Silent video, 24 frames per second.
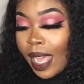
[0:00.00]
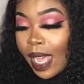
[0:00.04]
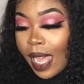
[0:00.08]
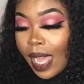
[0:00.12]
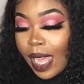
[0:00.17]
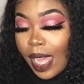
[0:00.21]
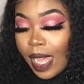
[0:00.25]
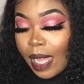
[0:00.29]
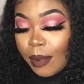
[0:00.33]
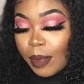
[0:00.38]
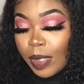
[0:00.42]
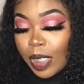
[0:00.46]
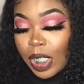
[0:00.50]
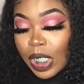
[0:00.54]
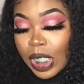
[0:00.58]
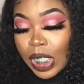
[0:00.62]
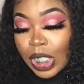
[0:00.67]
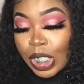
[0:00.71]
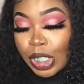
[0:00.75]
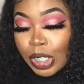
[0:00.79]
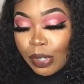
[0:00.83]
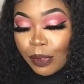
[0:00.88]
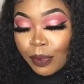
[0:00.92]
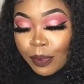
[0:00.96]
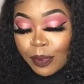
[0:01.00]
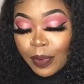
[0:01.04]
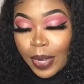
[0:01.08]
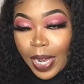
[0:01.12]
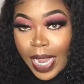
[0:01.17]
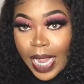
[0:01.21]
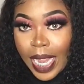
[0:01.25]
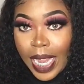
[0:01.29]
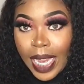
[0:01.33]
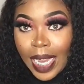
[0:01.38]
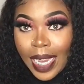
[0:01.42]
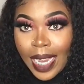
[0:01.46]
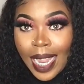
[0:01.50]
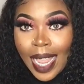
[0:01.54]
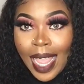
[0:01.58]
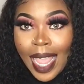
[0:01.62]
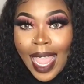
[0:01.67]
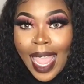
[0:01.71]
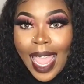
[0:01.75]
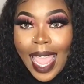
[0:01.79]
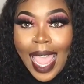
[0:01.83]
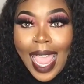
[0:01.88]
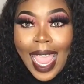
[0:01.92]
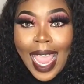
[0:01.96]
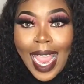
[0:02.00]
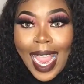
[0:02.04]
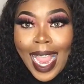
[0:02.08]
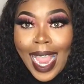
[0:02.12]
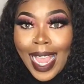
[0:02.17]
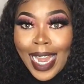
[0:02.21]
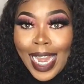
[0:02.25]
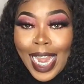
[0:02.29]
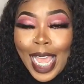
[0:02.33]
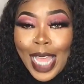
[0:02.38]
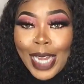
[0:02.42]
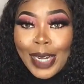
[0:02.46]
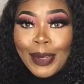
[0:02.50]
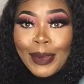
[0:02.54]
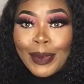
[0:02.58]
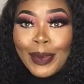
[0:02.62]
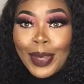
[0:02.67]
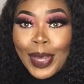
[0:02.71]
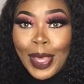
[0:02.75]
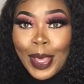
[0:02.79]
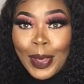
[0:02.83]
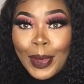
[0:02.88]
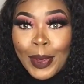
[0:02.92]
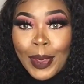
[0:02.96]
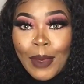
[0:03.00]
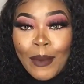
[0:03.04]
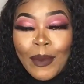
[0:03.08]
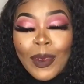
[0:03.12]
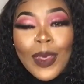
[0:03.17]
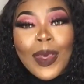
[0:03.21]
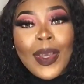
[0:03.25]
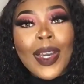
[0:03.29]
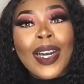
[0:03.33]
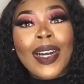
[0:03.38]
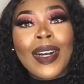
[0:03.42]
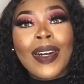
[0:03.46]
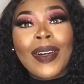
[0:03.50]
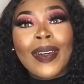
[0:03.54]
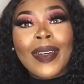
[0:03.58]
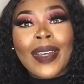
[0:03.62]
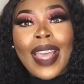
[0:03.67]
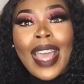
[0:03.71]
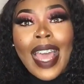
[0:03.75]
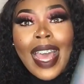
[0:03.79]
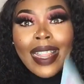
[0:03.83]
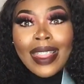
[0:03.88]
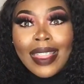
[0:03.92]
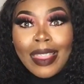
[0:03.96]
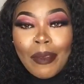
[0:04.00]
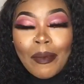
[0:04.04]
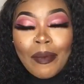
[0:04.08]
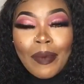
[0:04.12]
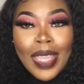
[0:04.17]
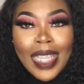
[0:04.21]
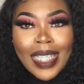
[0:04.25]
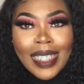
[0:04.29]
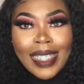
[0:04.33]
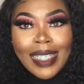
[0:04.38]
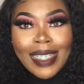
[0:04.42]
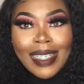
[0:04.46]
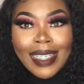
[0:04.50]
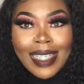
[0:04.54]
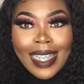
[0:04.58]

um, which is great. And I don't know if you all got the message